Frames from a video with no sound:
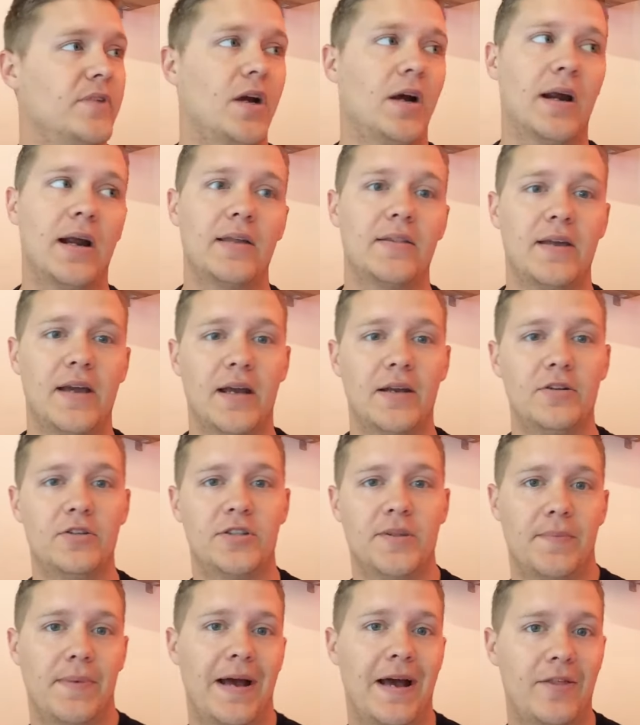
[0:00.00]
All right, they got to use
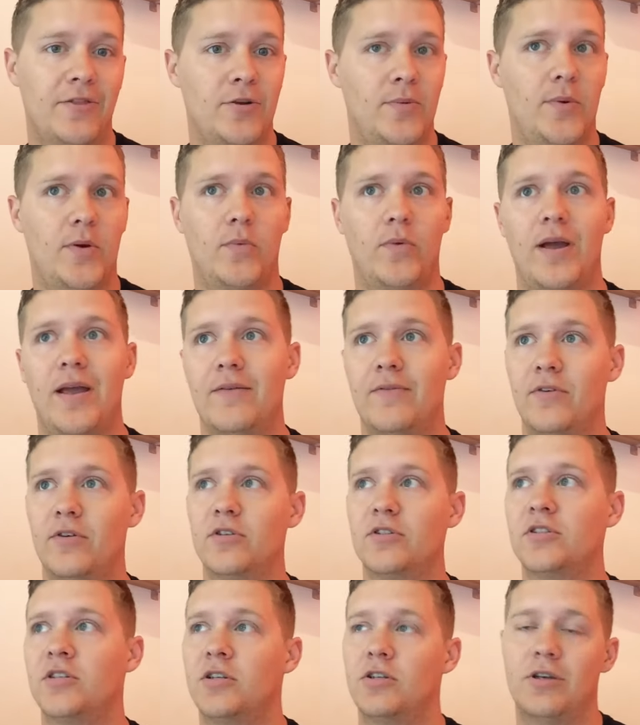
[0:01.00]
the bathroom and
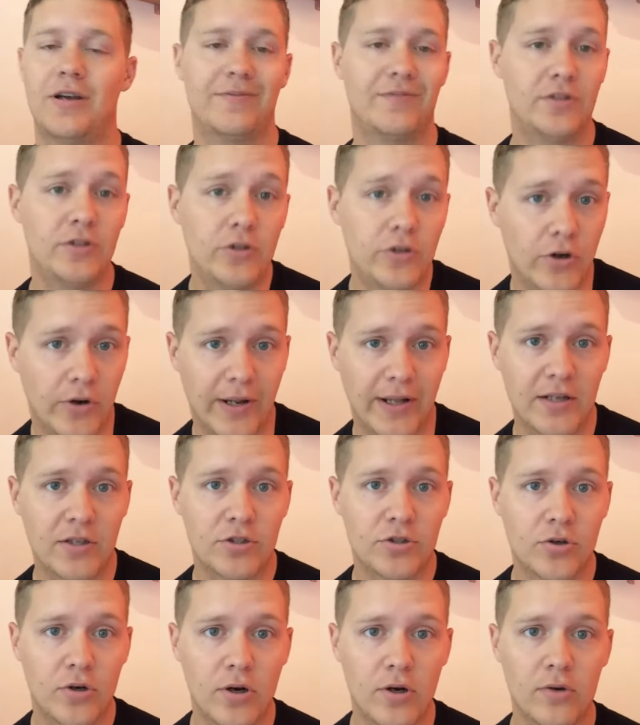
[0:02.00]
waivers. You have to do your
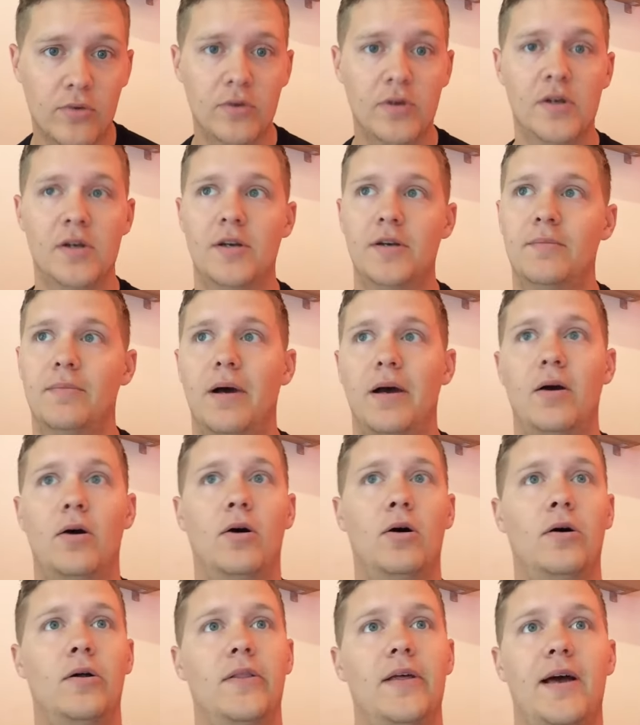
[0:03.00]
intro. By
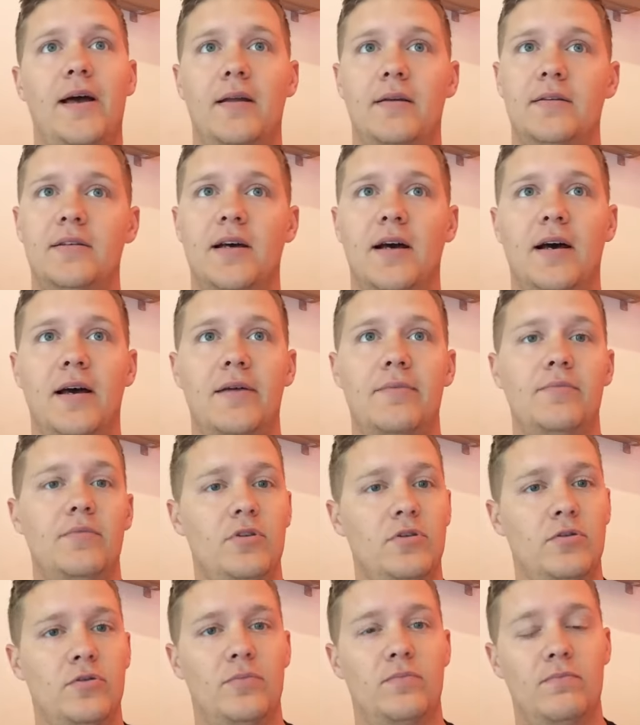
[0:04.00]
all that time,
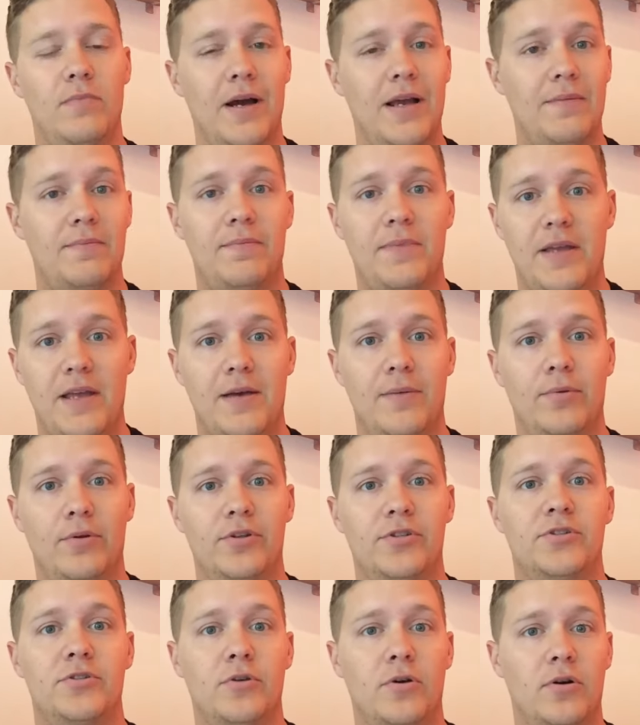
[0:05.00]
you might be able to
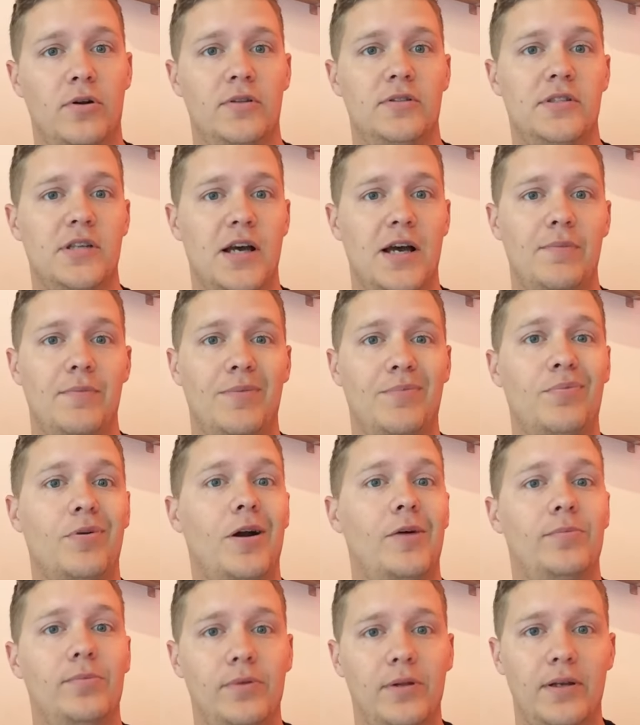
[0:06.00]
start on time, but
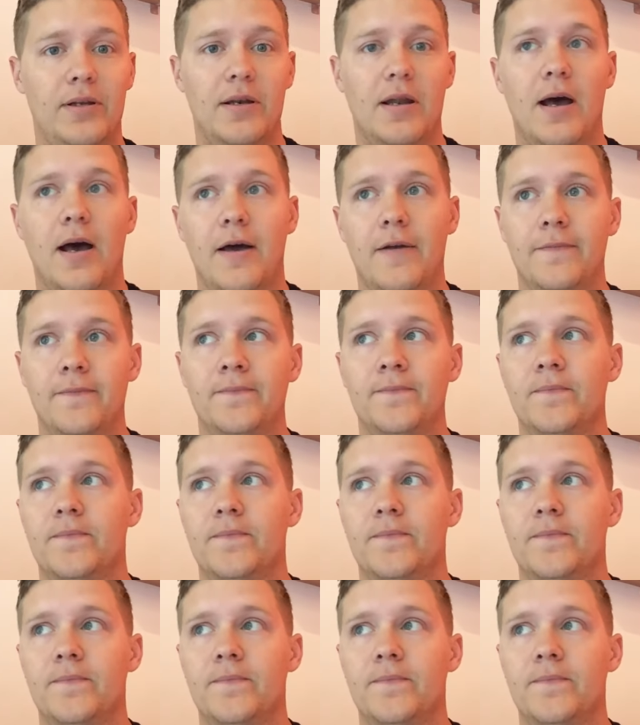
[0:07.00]
probably not.